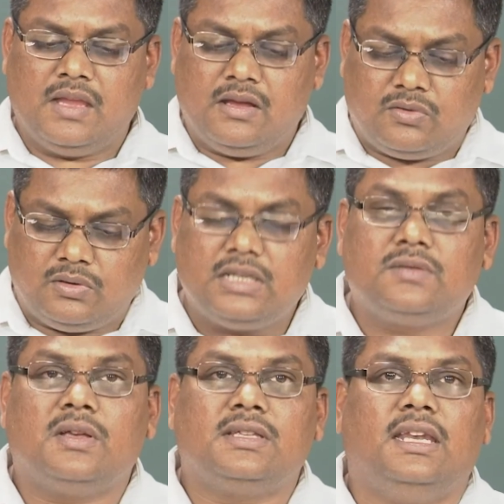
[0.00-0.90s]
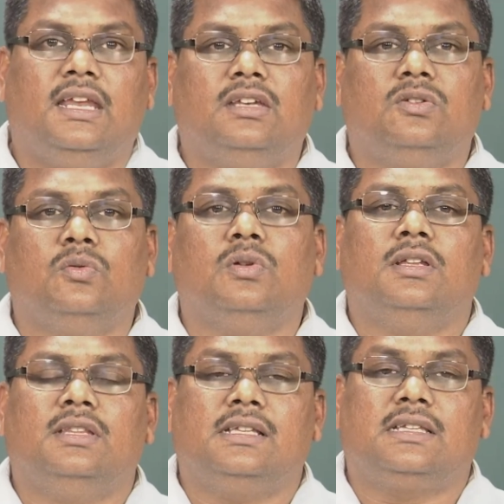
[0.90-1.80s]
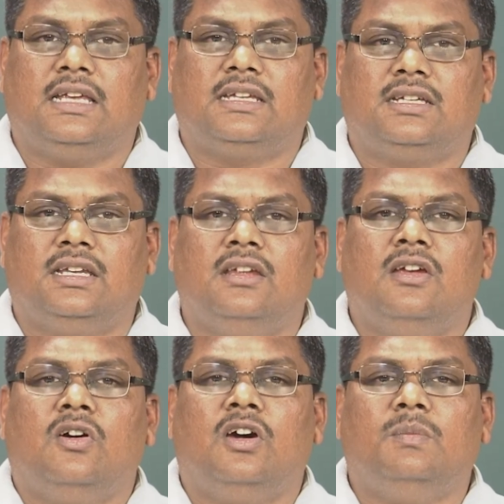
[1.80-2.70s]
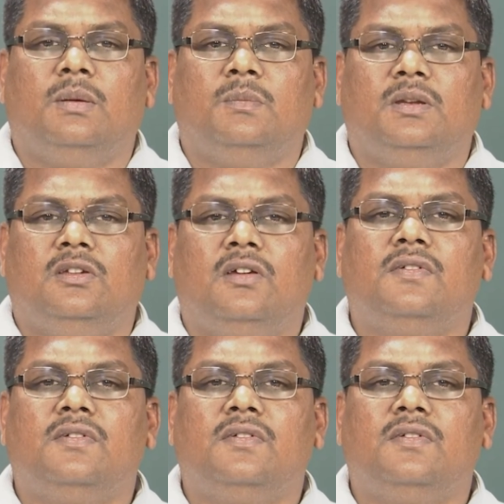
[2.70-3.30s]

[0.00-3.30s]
So, this was an end to this section on memory of